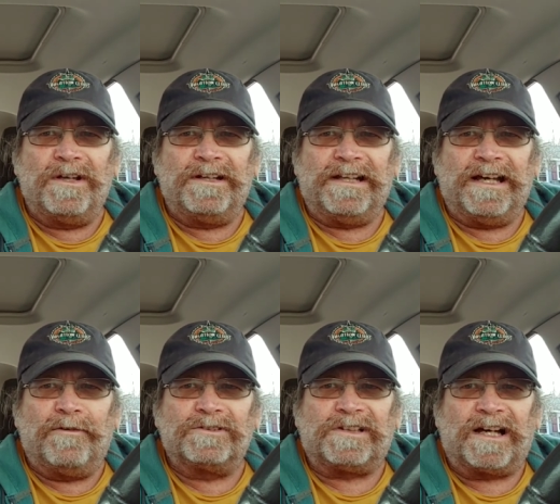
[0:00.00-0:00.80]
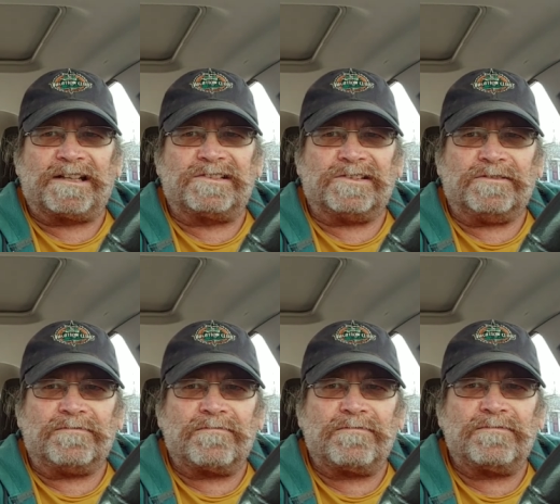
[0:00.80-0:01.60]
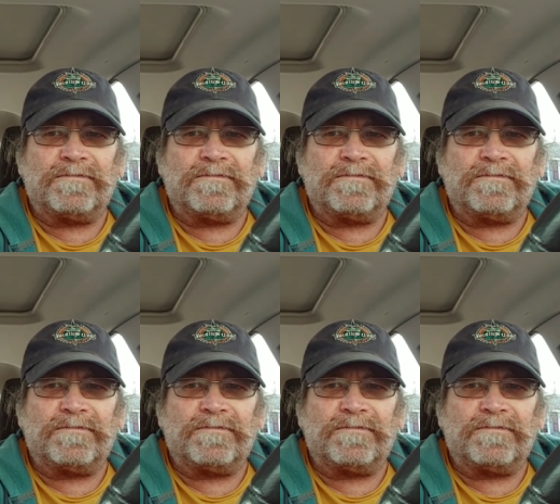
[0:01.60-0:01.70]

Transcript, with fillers: and uh, we'll talk to you soon.